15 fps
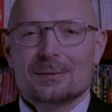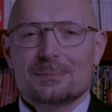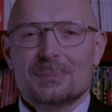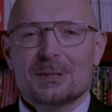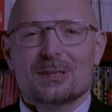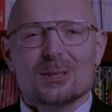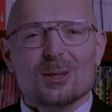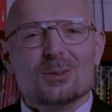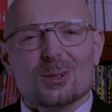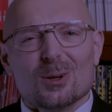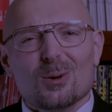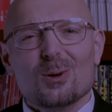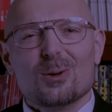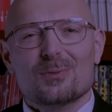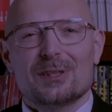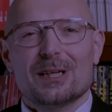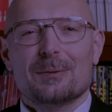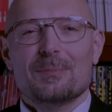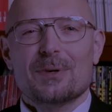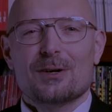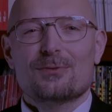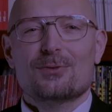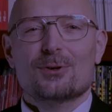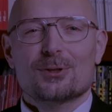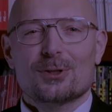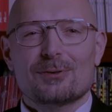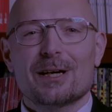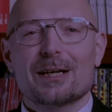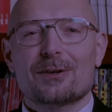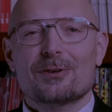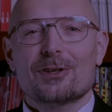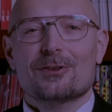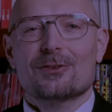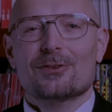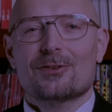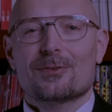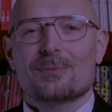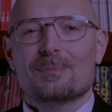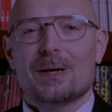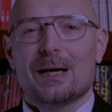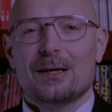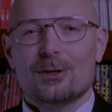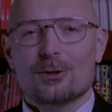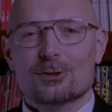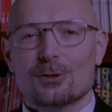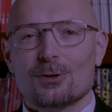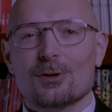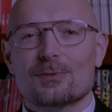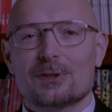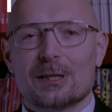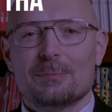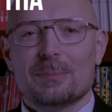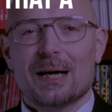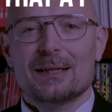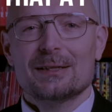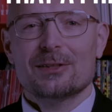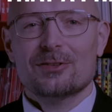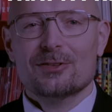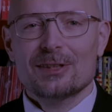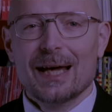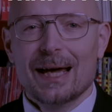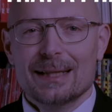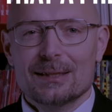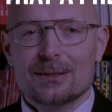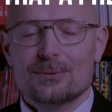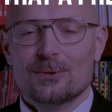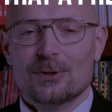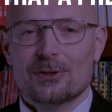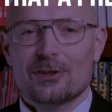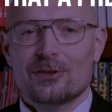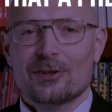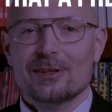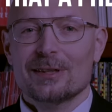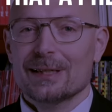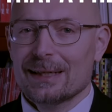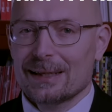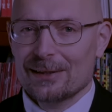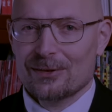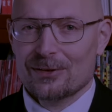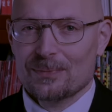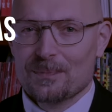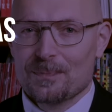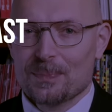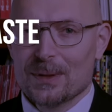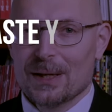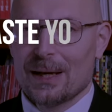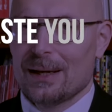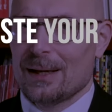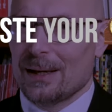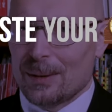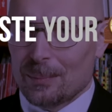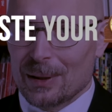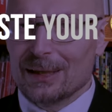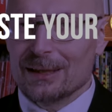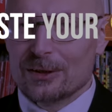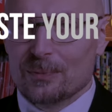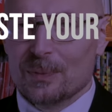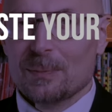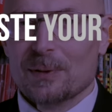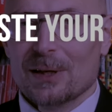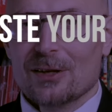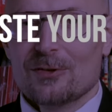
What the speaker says: but not all of them for the right reasons, and not all of them understand what this entails. Plenty of people